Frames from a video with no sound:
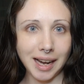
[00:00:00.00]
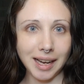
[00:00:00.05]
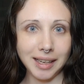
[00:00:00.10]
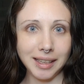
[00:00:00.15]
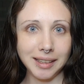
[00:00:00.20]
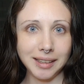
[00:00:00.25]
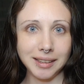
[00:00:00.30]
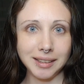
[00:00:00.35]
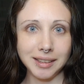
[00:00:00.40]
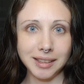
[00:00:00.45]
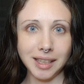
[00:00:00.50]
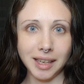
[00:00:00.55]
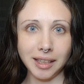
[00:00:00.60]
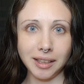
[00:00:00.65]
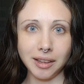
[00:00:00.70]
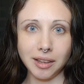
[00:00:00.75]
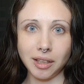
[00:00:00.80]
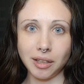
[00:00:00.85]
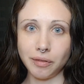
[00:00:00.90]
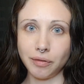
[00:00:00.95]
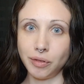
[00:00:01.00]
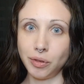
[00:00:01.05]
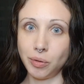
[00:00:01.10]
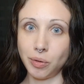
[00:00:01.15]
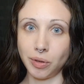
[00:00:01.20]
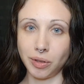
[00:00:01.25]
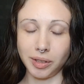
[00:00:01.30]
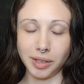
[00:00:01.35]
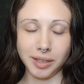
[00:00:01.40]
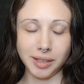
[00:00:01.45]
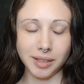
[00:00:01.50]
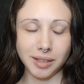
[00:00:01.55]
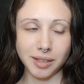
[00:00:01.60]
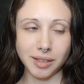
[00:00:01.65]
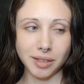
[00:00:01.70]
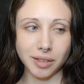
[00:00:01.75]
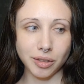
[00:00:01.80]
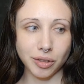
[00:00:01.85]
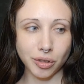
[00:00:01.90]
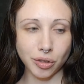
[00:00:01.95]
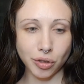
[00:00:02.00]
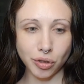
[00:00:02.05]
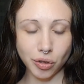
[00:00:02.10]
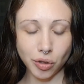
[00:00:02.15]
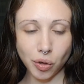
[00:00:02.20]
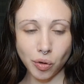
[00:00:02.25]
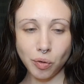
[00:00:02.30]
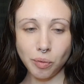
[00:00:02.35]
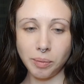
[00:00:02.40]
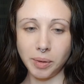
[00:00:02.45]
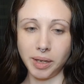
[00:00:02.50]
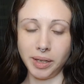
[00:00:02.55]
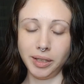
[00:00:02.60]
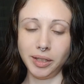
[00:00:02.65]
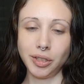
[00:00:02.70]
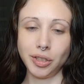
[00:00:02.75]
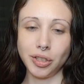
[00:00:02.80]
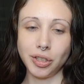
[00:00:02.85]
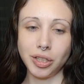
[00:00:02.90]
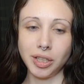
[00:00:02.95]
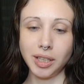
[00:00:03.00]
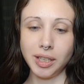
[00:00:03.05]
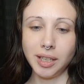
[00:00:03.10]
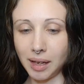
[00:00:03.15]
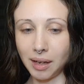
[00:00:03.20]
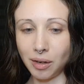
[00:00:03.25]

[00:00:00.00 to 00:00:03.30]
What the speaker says: I love New Orleans so much.